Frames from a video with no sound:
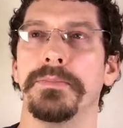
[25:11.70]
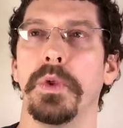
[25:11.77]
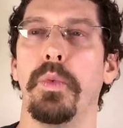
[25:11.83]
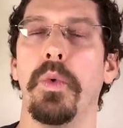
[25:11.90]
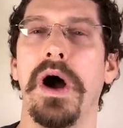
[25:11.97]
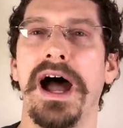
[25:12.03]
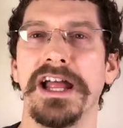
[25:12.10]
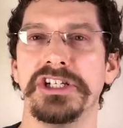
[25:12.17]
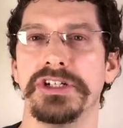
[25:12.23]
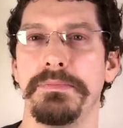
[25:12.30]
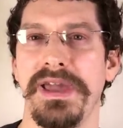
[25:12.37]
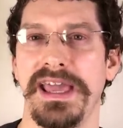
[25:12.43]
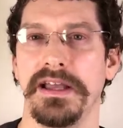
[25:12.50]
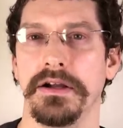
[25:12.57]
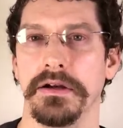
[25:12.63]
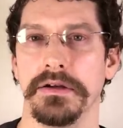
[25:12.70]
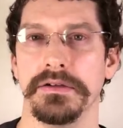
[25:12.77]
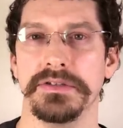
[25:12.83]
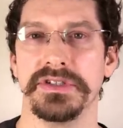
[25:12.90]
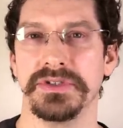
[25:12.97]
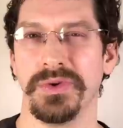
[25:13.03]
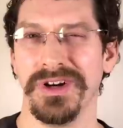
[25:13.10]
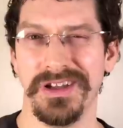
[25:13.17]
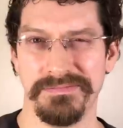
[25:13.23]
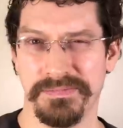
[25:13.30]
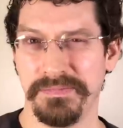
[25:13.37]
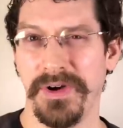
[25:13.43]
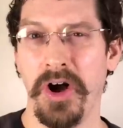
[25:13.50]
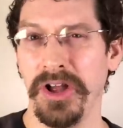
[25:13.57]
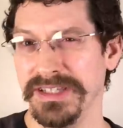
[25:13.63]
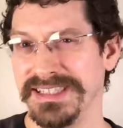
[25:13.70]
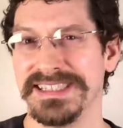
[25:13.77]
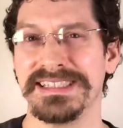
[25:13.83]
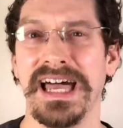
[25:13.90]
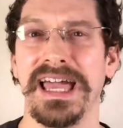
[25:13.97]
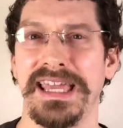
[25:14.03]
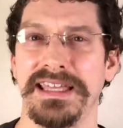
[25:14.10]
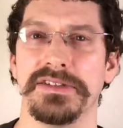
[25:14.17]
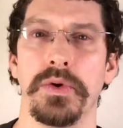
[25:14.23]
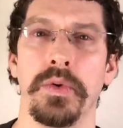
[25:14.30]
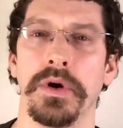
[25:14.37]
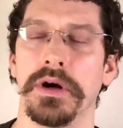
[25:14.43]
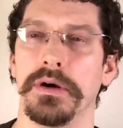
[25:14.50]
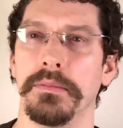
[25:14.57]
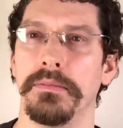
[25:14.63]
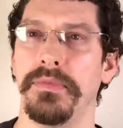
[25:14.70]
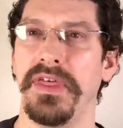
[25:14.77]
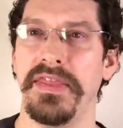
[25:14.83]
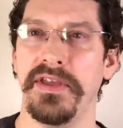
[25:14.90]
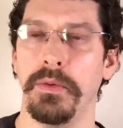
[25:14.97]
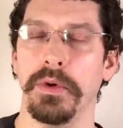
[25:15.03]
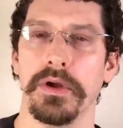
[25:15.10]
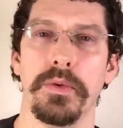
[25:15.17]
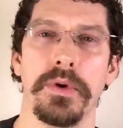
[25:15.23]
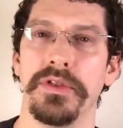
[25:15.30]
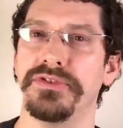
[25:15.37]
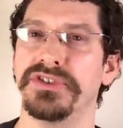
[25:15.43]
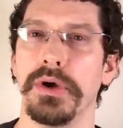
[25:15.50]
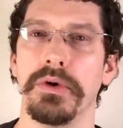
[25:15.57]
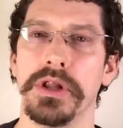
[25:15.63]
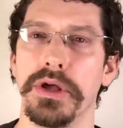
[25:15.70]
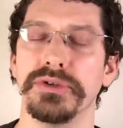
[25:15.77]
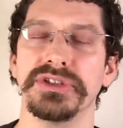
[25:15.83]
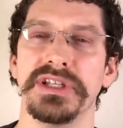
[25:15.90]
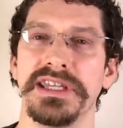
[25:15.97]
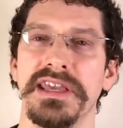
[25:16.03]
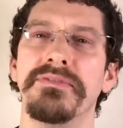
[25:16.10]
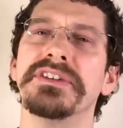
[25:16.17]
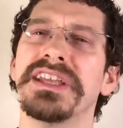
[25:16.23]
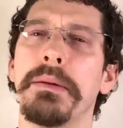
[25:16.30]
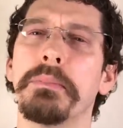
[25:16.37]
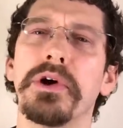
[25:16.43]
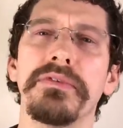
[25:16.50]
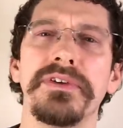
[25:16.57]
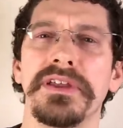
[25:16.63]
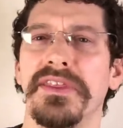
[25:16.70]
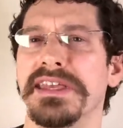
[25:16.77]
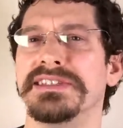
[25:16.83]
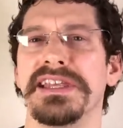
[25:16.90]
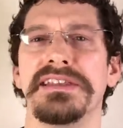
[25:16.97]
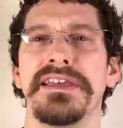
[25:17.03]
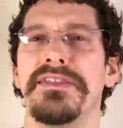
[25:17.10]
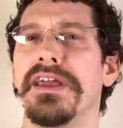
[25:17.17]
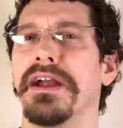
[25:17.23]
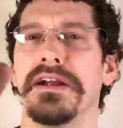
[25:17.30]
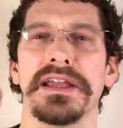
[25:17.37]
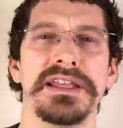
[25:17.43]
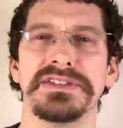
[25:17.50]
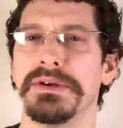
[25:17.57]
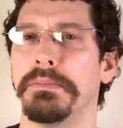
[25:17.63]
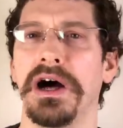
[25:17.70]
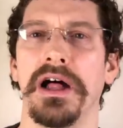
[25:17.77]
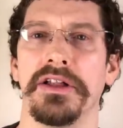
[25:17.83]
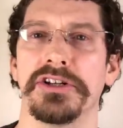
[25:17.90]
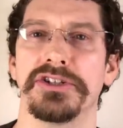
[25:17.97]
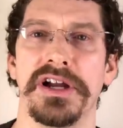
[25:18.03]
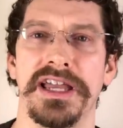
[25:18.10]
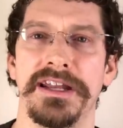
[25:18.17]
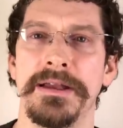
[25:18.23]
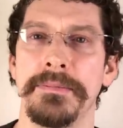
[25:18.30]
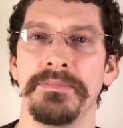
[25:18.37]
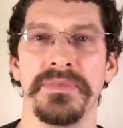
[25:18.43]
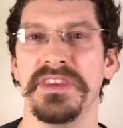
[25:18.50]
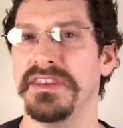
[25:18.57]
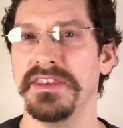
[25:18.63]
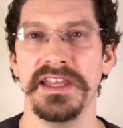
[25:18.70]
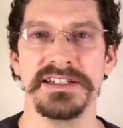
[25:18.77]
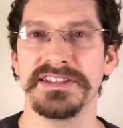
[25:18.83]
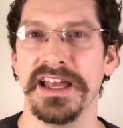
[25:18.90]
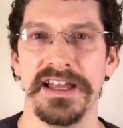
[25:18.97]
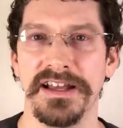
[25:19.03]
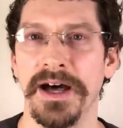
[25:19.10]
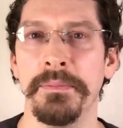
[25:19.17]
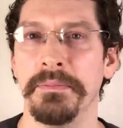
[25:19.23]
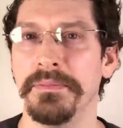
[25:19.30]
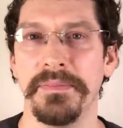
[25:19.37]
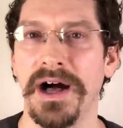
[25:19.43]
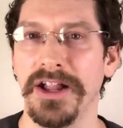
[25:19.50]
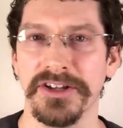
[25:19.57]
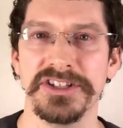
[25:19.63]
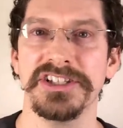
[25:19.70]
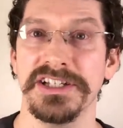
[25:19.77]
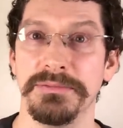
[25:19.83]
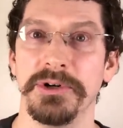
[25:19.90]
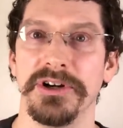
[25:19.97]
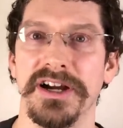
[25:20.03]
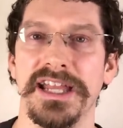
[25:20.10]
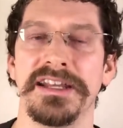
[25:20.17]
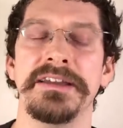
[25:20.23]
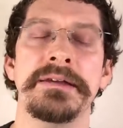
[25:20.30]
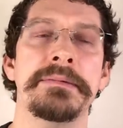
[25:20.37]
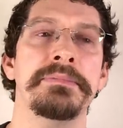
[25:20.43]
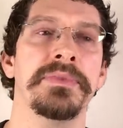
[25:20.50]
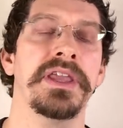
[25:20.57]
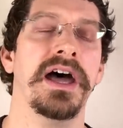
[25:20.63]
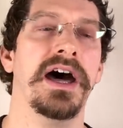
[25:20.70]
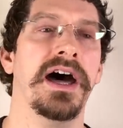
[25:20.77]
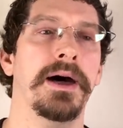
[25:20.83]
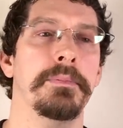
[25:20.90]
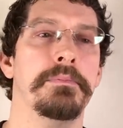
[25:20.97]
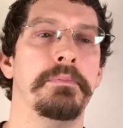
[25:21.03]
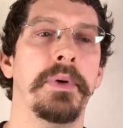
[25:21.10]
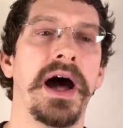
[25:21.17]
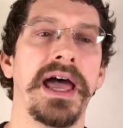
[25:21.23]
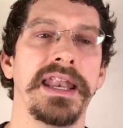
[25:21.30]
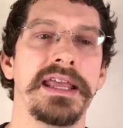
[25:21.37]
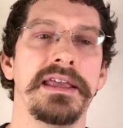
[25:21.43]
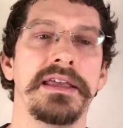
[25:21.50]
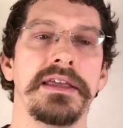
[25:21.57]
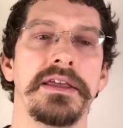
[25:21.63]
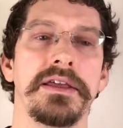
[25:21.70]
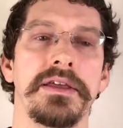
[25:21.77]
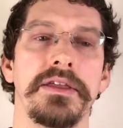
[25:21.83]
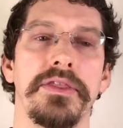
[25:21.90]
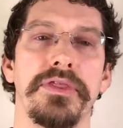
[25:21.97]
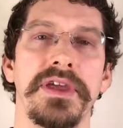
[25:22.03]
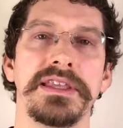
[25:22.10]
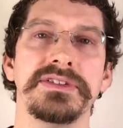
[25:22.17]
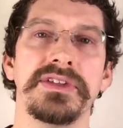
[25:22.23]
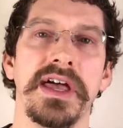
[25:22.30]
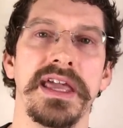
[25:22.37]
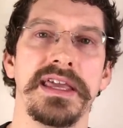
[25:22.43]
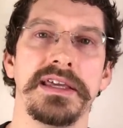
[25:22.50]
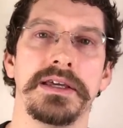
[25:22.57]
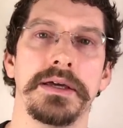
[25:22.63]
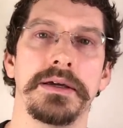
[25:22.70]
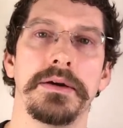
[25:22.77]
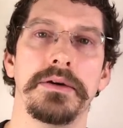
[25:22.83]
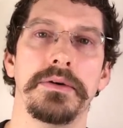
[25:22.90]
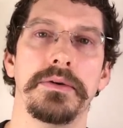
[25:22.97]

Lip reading: watchmakers sort of on site or that they work with so closely. If it's not perfect, they send it there. It gets a polish, right? Then it's not unpolished anymore, right? But things like